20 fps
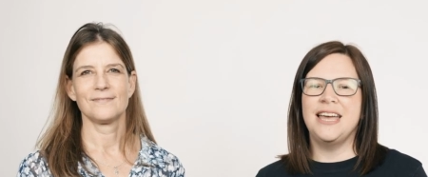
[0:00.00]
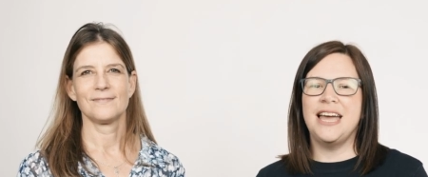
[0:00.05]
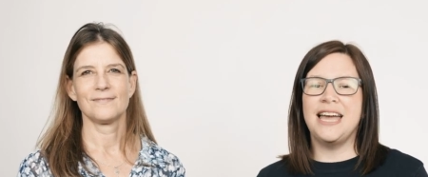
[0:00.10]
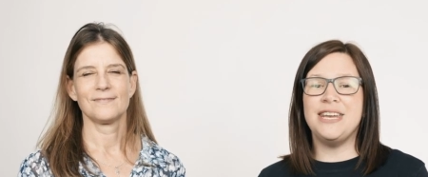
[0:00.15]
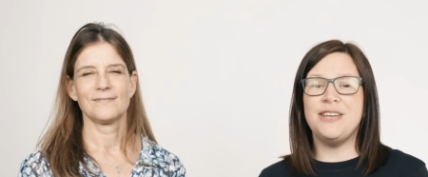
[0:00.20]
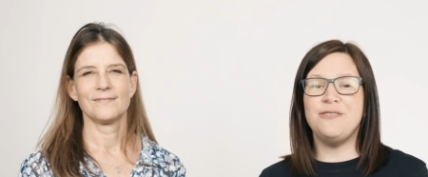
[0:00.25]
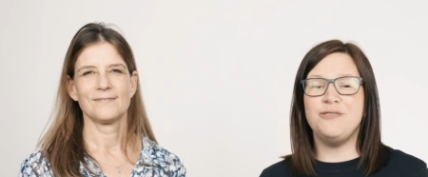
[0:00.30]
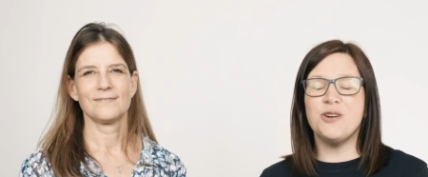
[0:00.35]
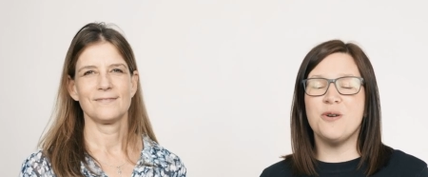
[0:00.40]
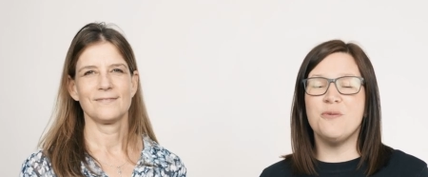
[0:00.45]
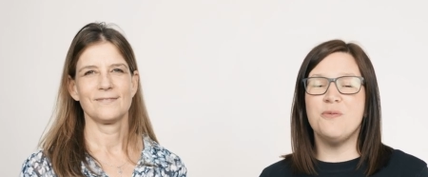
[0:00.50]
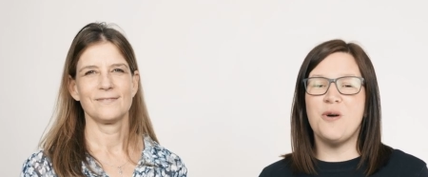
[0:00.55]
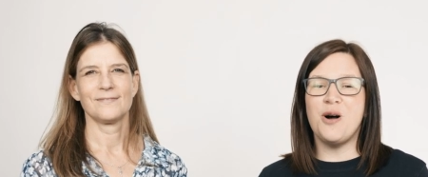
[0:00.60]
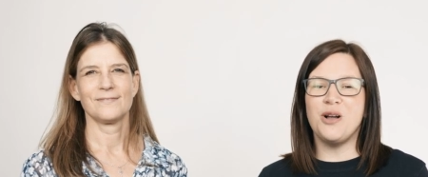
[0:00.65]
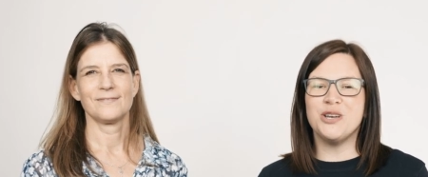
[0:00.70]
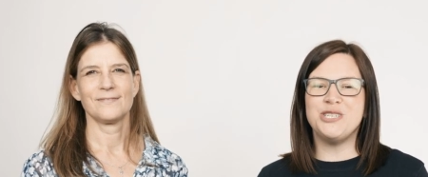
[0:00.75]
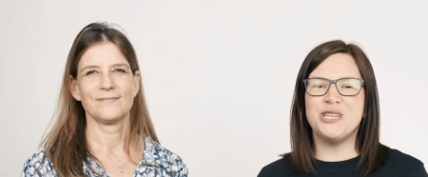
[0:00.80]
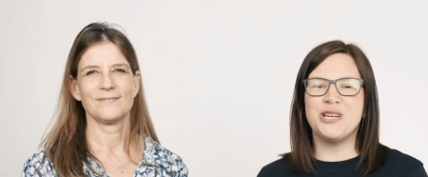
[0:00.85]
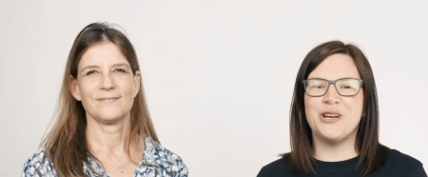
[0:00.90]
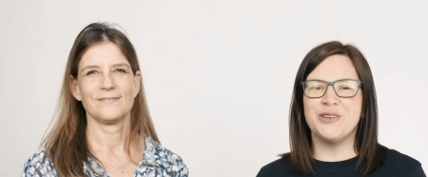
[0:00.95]
Speaker 1: And if you're
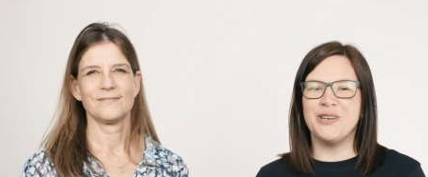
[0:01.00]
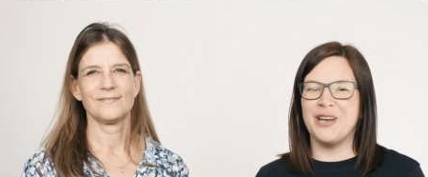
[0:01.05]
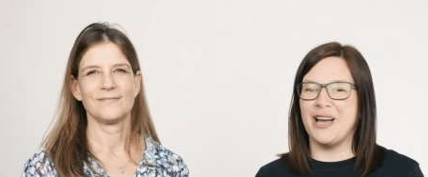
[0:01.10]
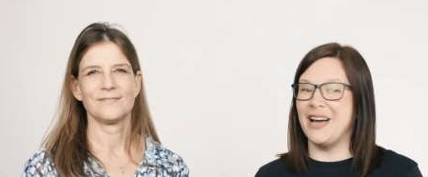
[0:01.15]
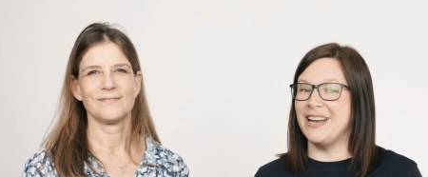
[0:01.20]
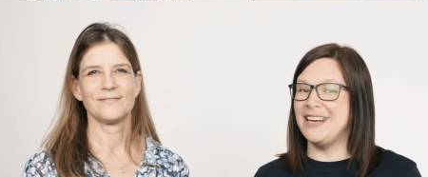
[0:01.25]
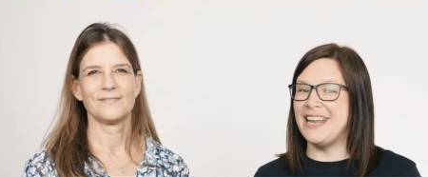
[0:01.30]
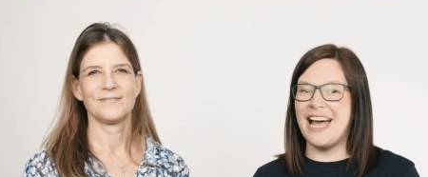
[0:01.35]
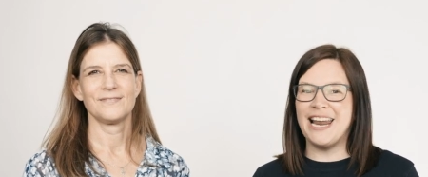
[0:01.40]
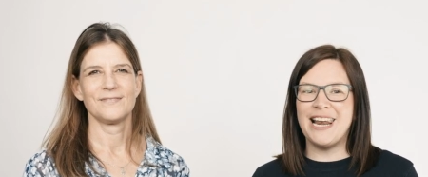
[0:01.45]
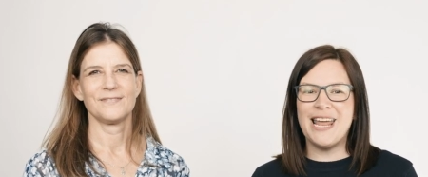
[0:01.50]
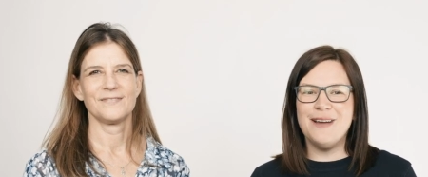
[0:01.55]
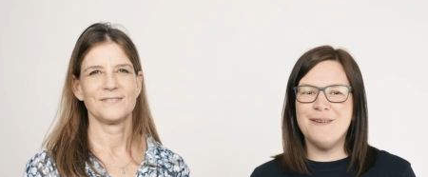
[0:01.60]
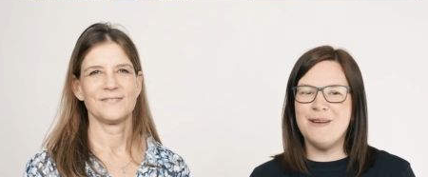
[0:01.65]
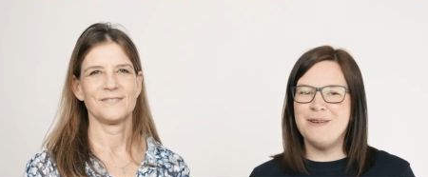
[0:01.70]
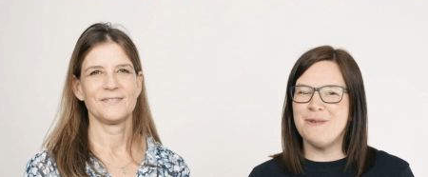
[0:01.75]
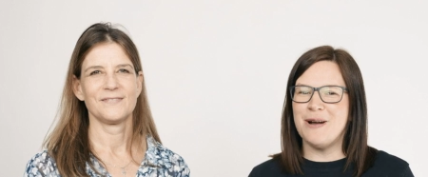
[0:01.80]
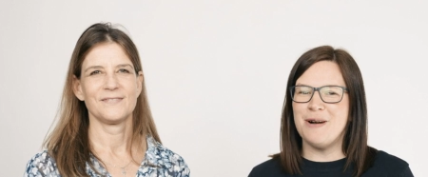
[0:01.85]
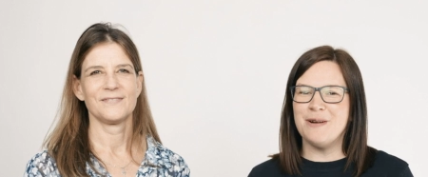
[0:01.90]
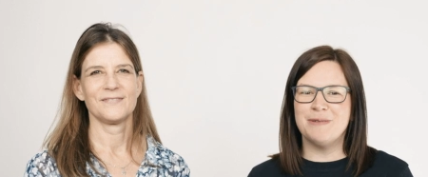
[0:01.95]
watching online, hello
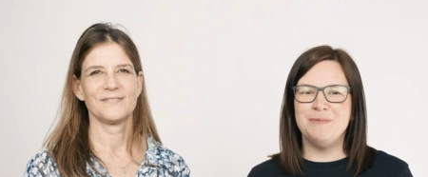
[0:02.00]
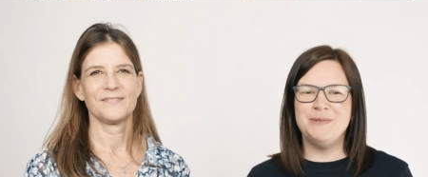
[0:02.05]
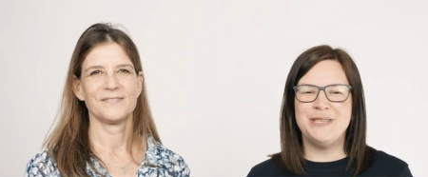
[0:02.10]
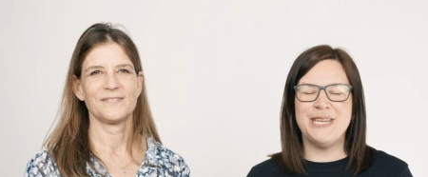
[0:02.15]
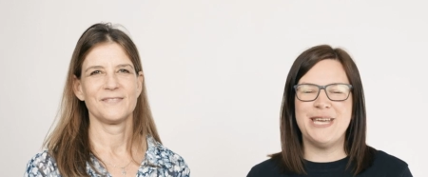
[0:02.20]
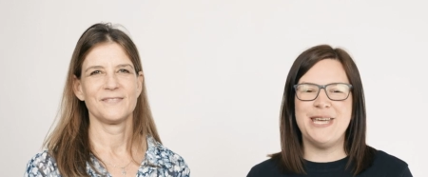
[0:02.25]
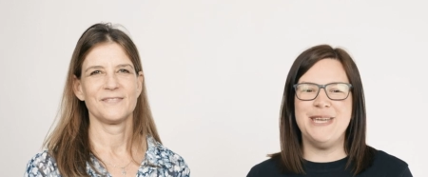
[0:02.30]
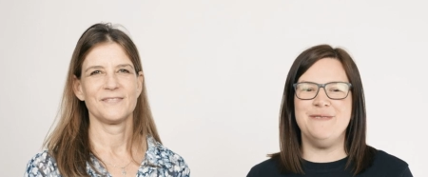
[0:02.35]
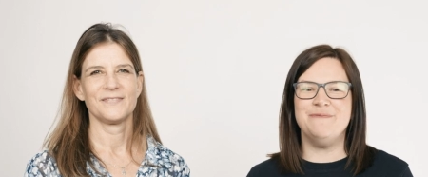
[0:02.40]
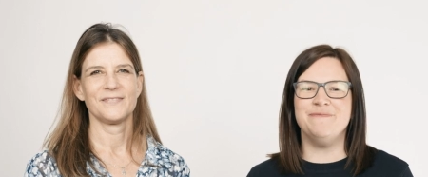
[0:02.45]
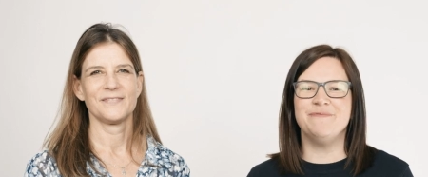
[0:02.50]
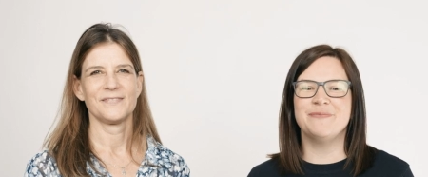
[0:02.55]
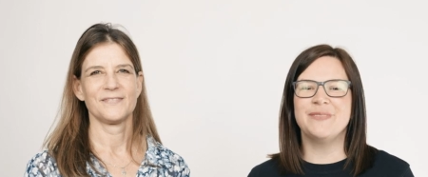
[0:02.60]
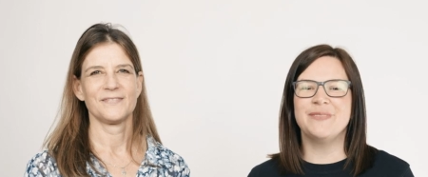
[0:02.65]
and welcome too.